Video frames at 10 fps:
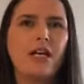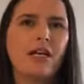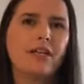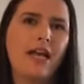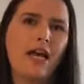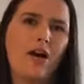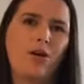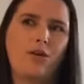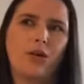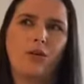
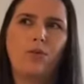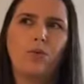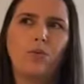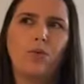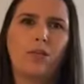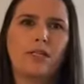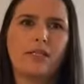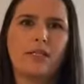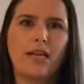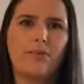Now, what
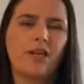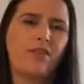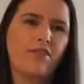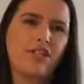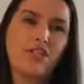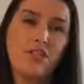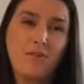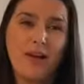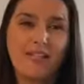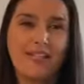is a naming convention,
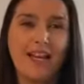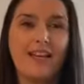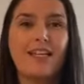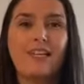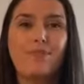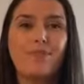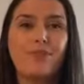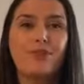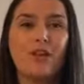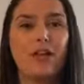you might say? It's
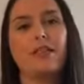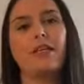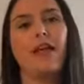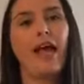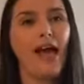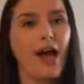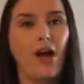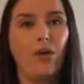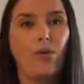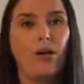just
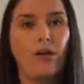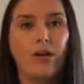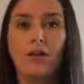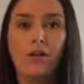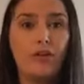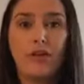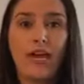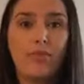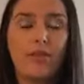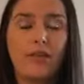how you
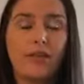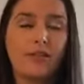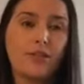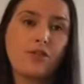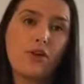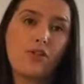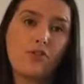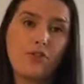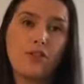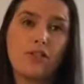name things. So the
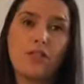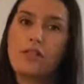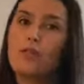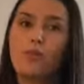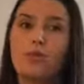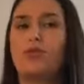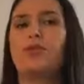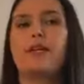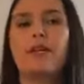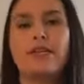first thing you would
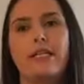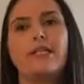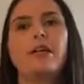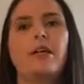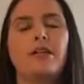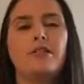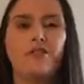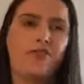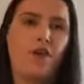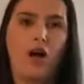do there is
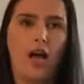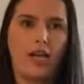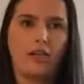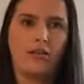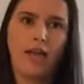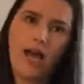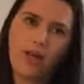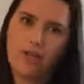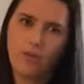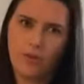define
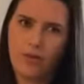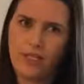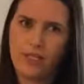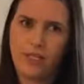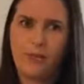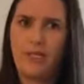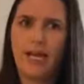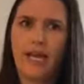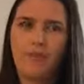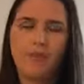how you want things to be
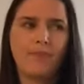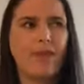named.